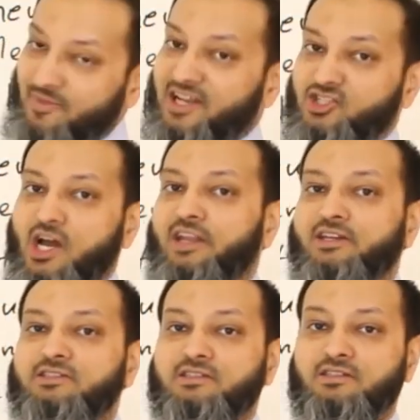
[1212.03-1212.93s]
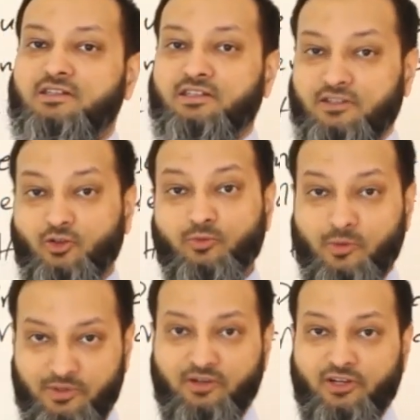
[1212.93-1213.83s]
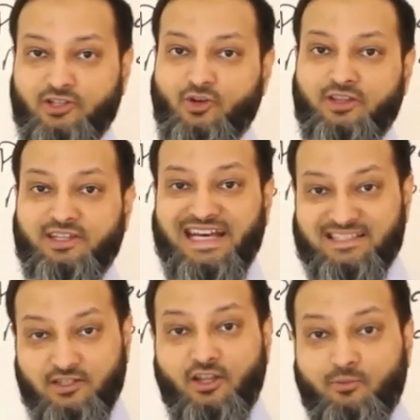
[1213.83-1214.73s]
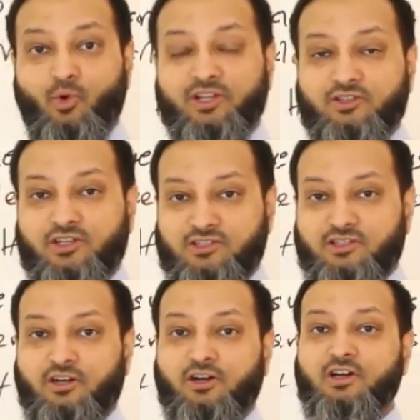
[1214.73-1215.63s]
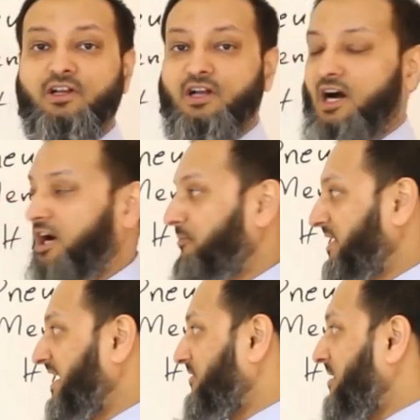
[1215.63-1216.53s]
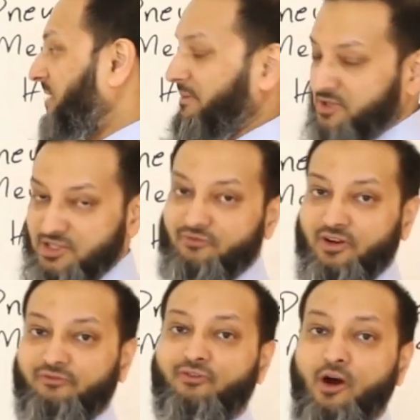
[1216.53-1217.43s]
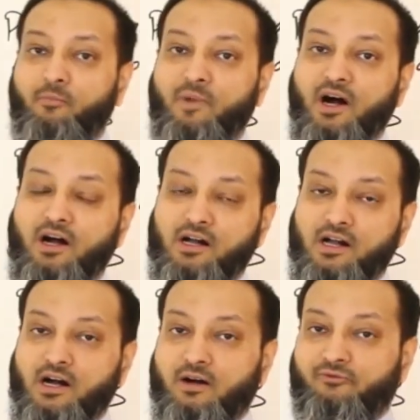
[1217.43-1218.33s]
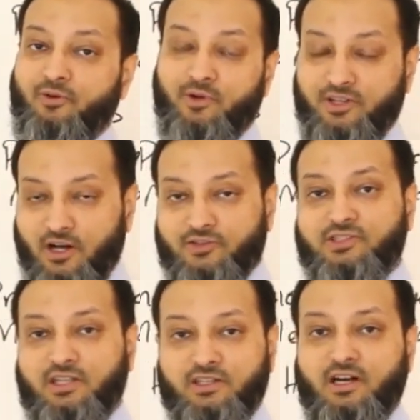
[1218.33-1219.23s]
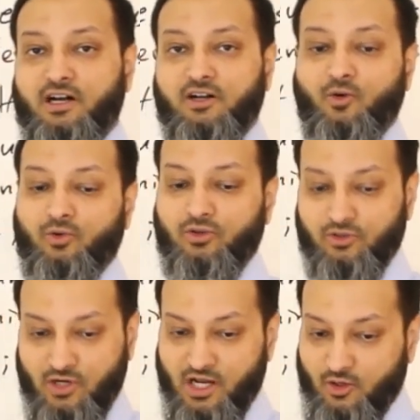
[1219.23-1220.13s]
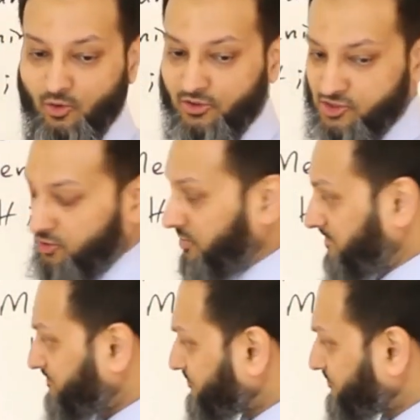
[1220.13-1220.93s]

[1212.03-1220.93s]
meningitis in the newborn period. So I think that's another point to consider, and how that might be different from adults and older children.